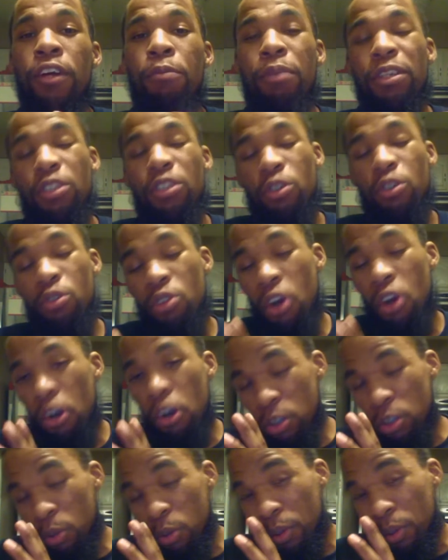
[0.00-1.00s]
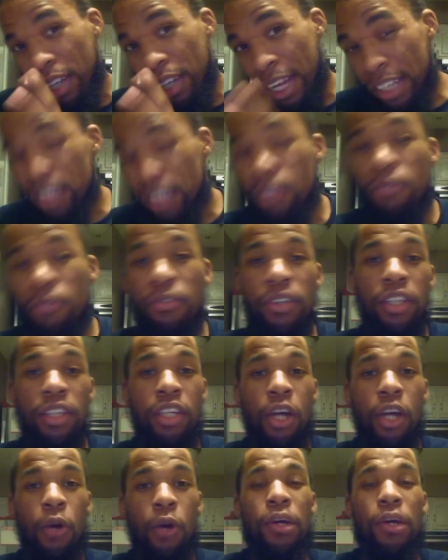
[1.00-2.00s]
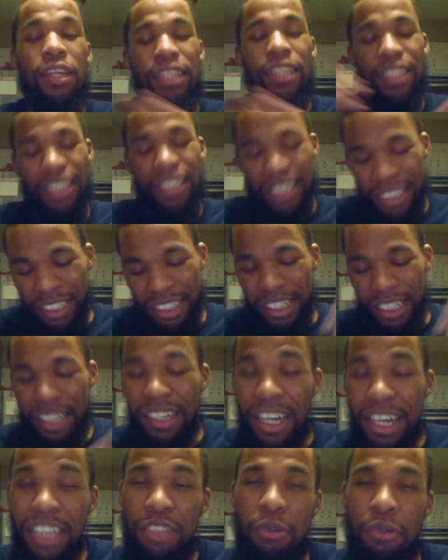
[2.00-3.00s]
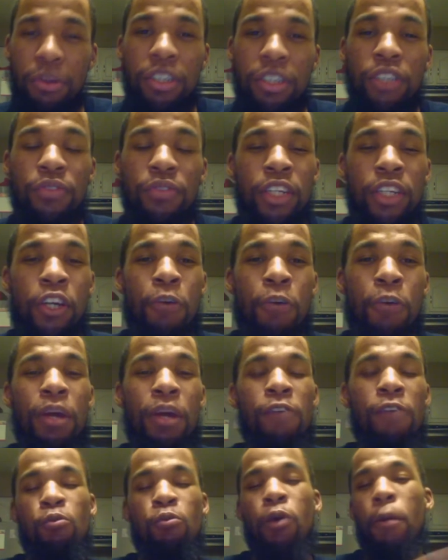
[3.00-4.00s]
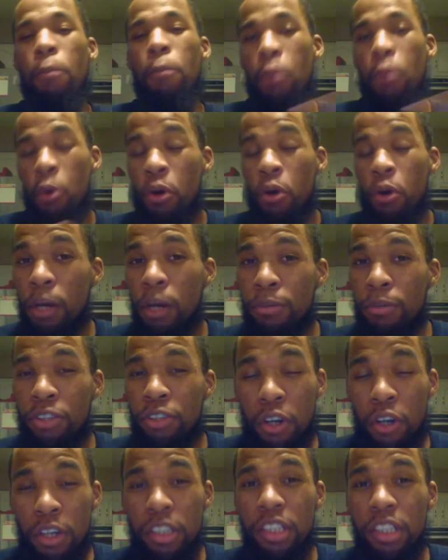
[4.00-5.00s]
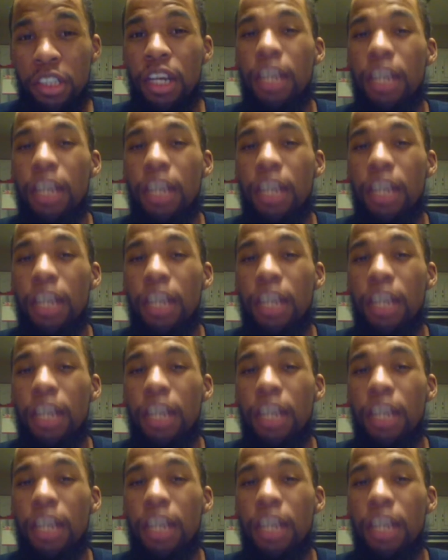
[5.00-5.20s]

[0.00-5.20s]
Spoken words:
Make sure you also like the video. Let's get 10 likes on this video, man. If you want more of Church,